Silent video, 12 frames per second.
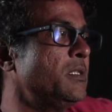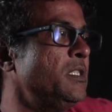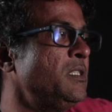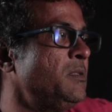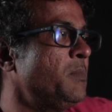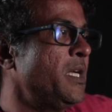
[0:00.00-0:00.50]

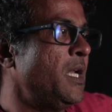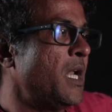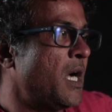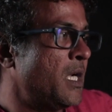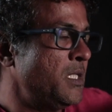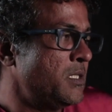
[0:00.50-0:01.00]
Is my
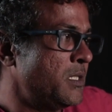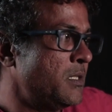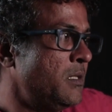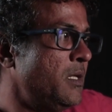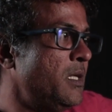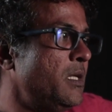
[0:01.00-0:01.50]
larger
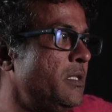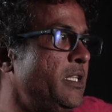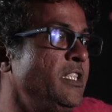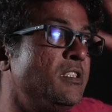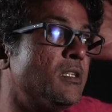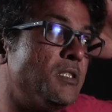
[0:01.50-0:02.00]

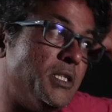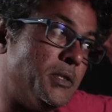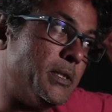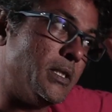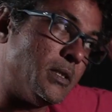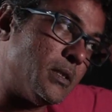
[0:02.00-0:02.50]
research
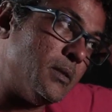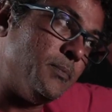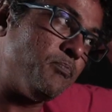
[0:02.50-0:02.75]
interest.